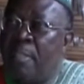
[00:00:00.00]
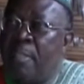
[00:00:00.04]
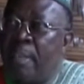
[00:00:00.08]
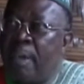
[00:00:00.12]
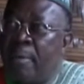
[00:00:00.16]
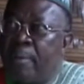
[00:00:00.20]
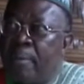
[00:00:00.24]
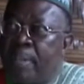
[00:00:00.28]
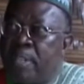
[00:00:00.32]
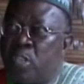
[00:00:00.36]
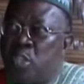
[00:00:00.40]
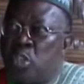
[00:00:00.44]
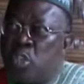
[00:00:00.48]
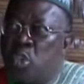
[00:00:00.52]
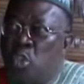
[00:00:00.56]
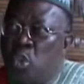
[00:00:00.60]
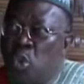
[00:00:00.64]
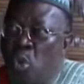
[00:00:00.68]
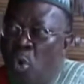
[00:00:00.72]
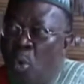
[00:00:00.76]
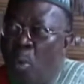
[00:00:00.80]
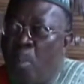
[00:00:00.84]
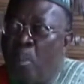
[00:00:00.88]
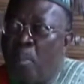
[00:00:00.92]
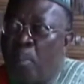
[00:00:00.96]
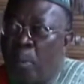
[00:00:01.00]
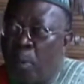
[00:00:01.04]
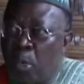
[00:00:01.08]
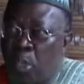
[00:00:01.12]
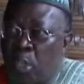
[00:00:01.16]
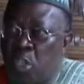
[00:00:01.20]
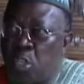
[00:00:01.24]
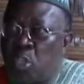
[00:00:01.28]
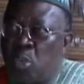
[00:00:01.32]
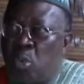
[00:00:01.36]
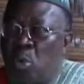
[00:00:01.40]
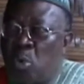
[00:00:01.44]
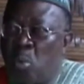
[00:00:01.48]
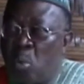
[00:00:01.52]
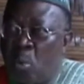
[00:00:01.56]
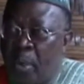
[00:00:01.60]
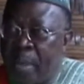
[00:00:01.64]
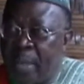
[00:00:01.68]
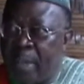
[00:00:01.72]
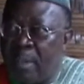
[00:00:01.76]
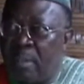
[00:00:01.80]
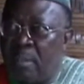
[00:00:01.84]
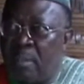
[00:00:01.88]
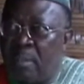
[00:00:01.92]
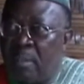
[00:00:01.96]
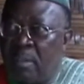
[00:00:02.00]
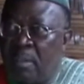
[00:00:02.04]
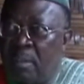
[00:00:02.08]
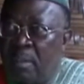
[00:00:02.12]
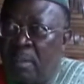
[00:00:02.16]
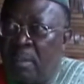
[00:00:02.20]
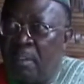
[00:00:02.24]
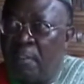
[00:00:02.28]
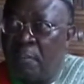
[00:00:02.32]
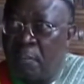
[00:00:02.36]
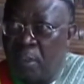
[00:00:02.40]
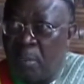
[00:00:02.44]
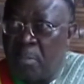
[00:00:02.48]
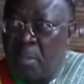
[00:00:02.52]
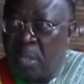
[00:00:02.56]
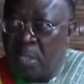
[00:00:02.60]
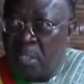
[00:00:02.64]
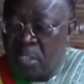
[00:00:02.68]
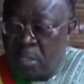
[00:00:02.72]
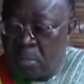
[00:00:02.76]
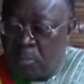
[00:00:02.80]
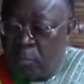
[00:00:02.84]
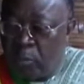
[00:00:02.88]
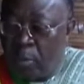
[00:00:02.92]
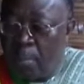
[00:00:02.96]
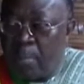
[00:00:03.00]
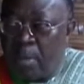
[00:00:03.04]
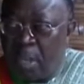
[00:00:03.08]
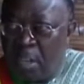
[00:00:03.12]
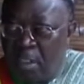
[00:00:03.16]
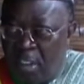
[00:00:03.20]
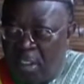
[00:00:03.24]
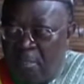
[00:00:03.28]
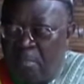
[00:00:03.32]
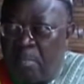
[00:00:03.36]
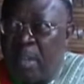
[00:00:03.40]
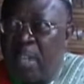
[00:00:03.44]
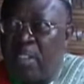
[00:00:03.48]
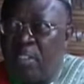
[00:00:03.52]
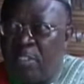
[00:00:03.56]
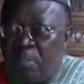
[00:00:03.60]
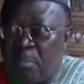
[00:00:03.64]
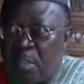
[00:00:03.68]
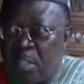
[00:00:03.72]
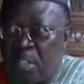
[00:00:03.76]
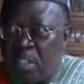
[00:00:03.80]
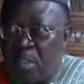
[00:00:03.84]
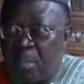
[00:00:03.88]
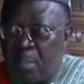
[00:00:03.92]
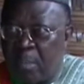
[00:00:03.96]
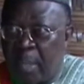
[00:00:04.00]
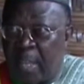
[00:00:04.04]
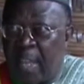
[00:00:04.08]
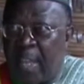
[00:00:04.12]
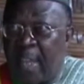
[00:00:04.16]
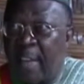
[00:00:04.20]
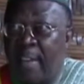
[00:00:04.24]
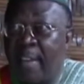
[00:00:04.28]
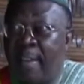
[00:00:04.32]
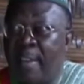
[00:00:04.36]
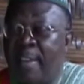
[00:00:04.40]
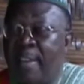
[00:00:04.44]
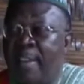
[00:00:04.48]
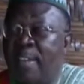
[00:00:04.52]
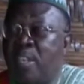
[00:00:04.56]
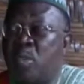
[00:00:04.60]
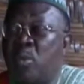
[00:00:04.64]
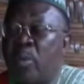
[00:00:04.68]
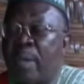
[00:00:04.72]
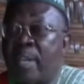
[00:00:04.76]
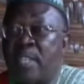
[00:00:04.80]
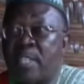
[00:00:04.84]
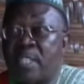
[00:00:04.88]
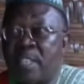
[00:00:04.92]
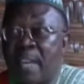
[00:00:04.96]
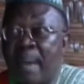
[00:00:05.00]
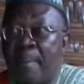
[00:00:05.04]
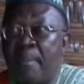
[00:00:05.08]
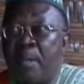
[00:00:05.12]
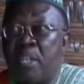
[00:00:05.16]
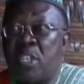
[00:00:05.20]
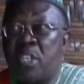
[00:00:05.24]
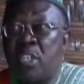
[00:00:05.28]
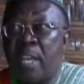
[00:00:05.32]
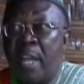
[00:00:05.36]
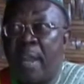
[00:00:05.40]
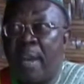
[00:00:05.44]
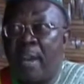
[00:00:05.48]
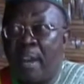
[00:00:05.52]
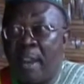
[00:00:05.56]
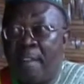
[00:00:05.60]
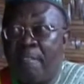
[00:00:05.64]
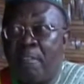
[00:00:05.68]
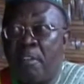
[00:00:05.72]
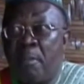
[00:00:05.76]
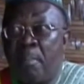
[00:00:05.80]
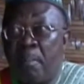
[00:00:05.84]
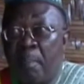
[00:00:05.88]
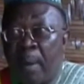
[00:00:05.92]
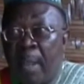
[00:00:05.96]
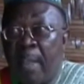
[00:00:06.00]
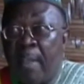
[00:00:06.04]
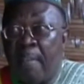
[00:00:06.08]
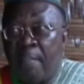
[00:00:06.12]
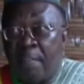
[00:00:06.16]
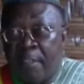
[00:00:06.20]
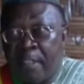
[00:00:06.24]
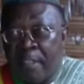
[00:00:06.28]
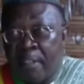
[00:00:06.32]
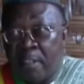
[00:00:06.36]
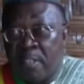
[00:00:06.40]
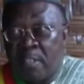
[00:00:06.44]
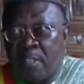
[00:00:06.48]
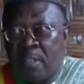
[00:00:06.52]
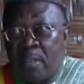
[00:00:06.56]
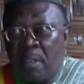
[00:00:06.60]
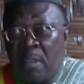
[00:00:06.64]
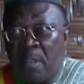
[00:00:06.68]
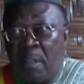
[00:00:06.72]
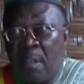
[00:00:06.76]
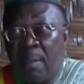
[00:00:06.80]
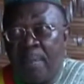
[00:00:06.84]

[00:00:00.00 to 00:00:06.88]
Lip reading: There is no political will from the government of Mr. Biya to establish a level playing field.